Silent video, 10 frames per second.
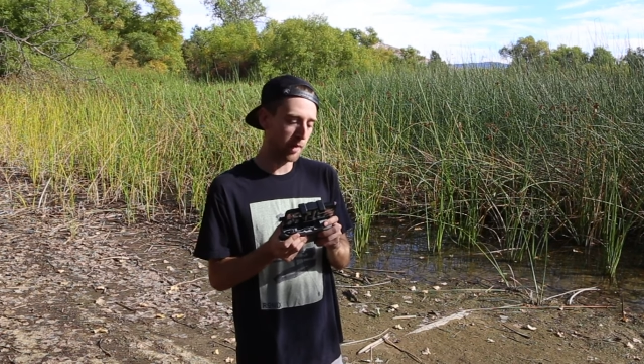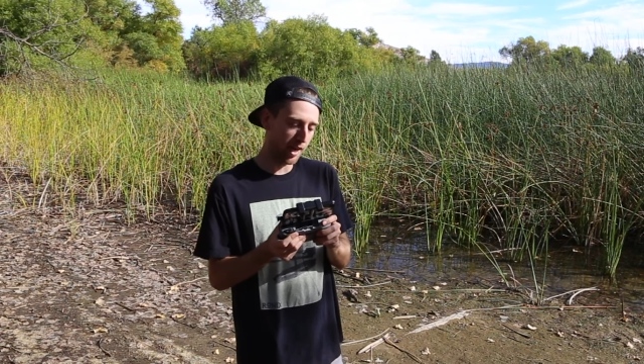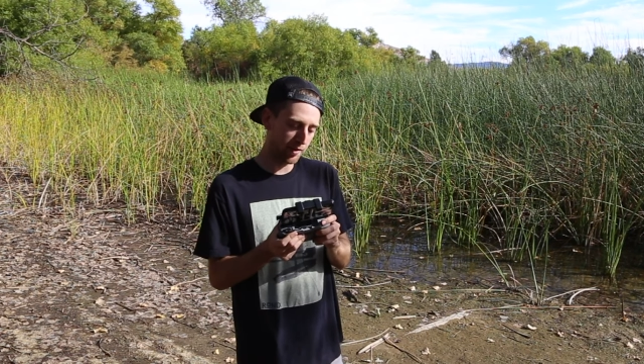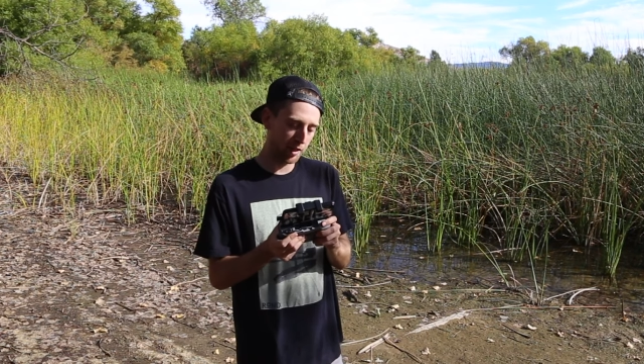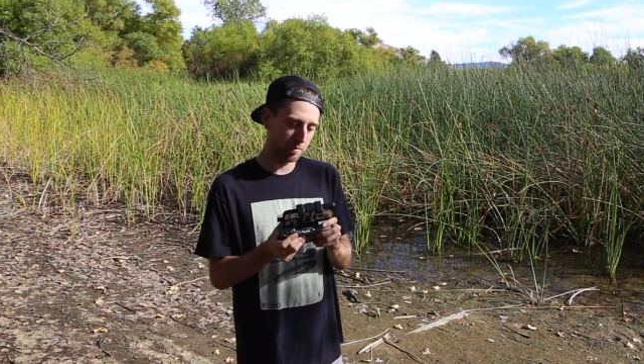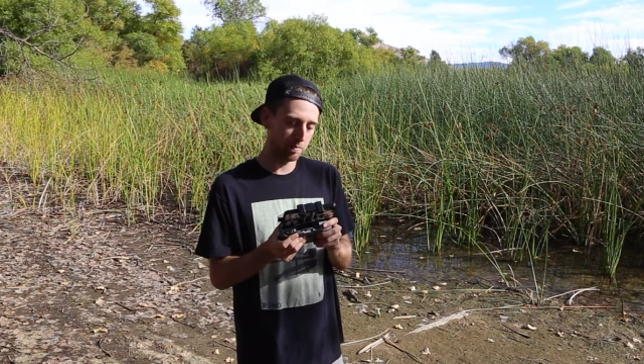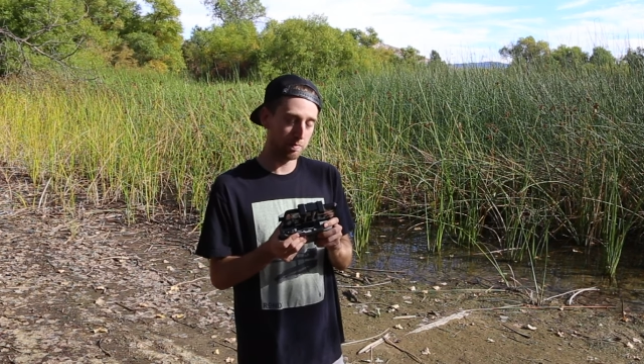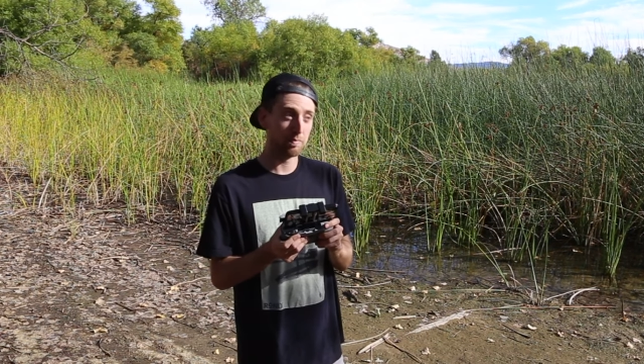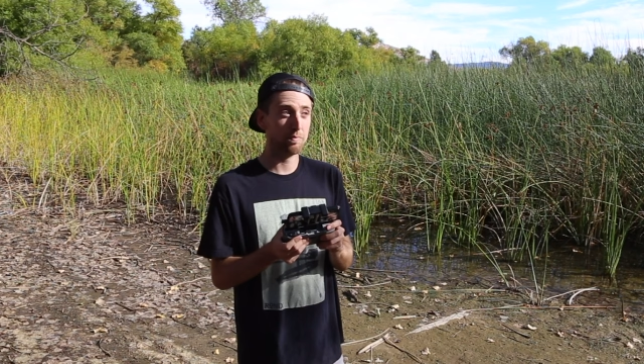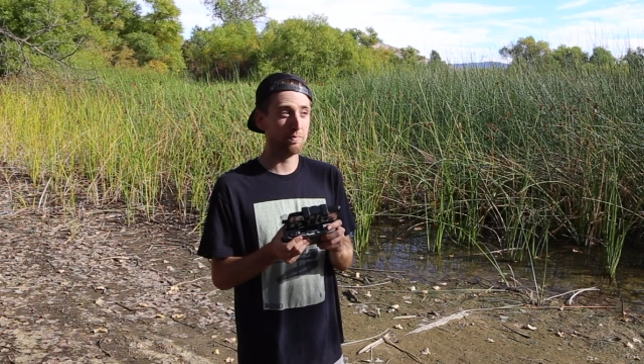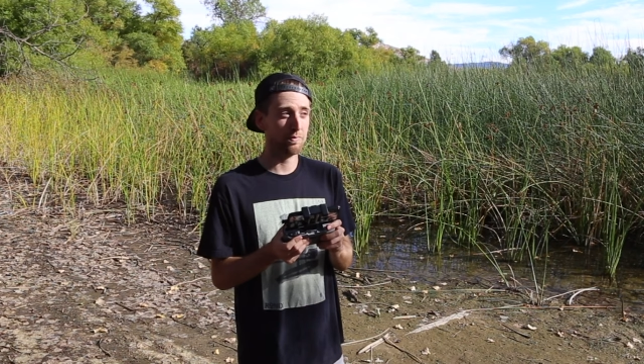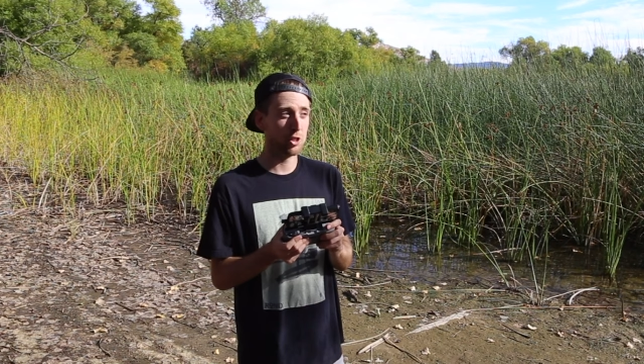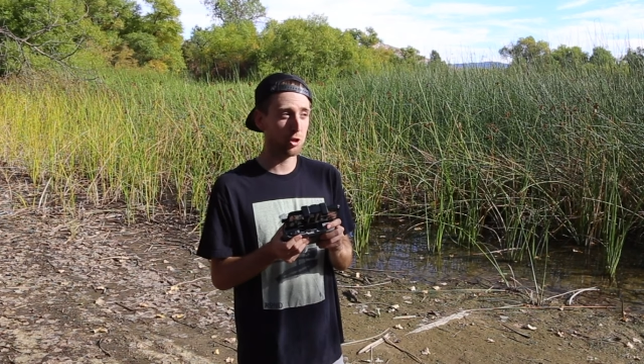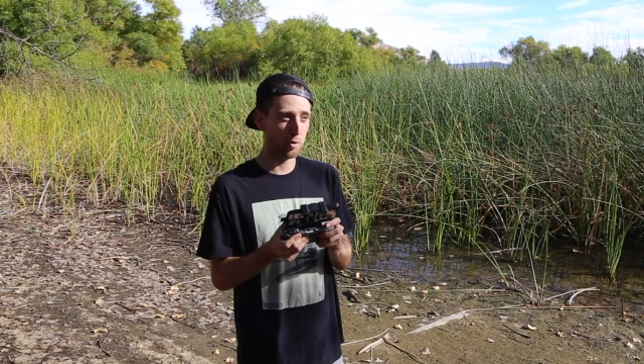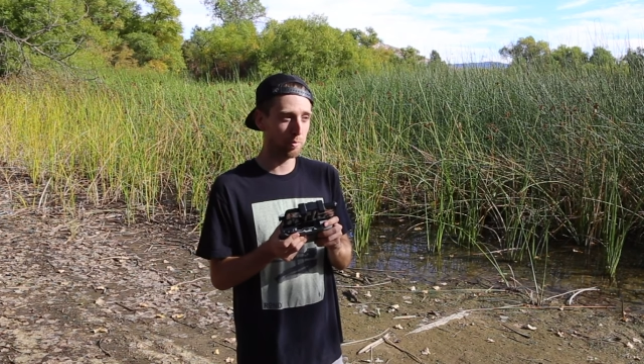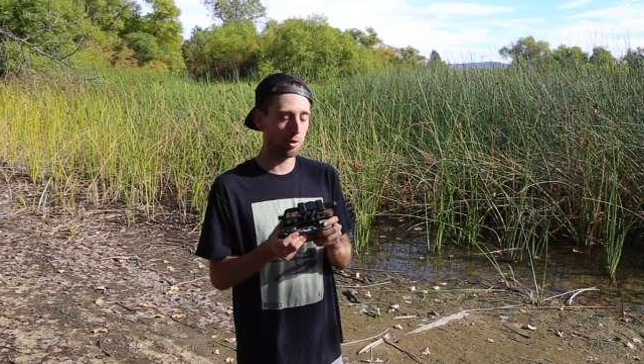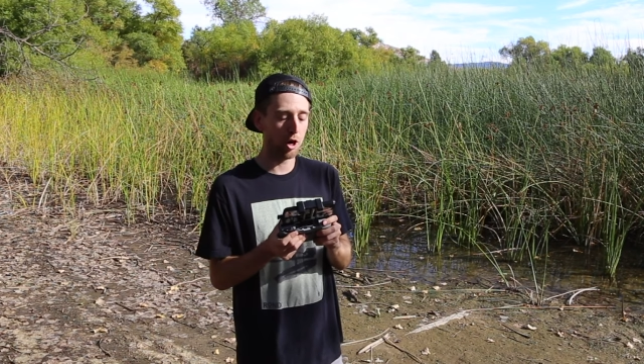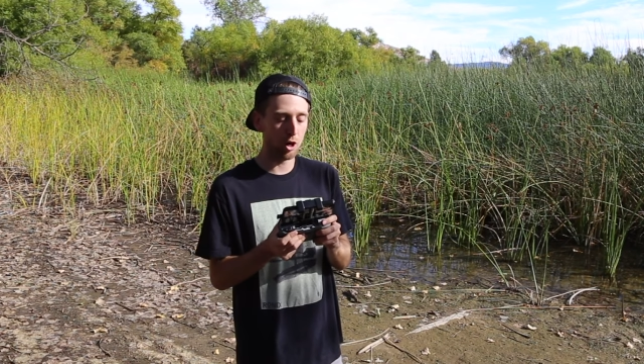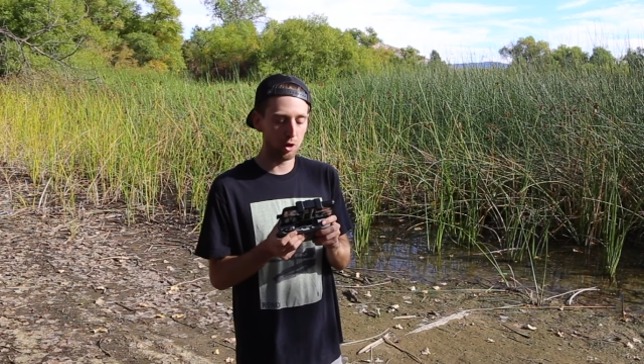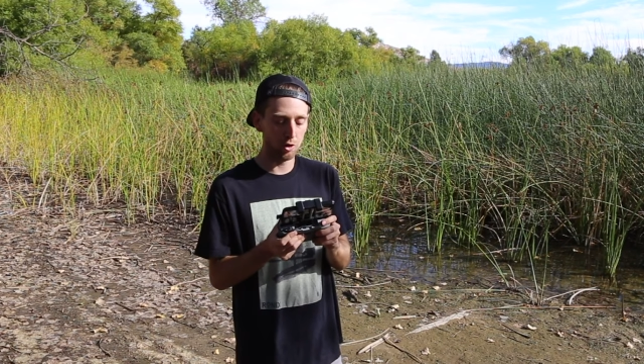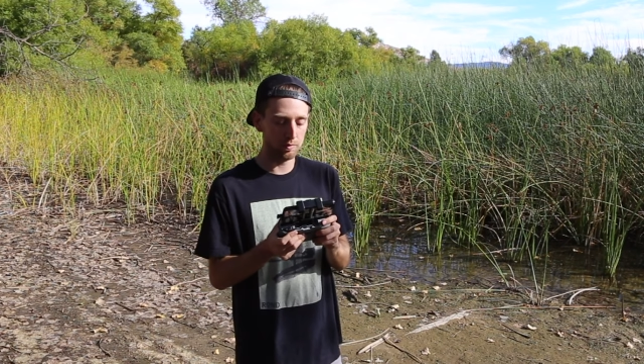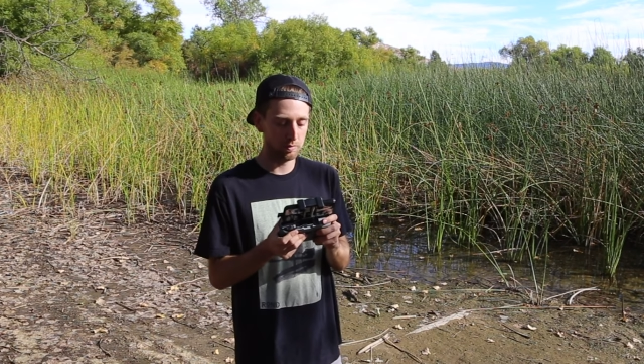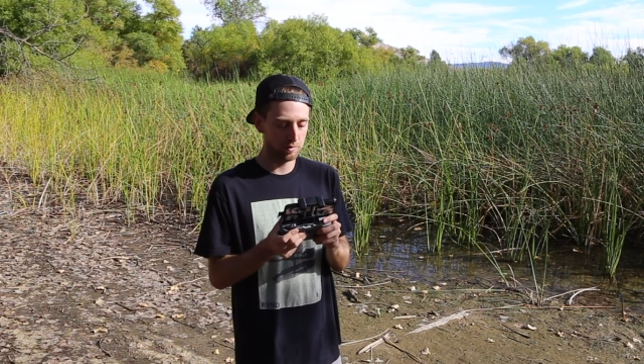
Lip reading: Mavic 2 Pro,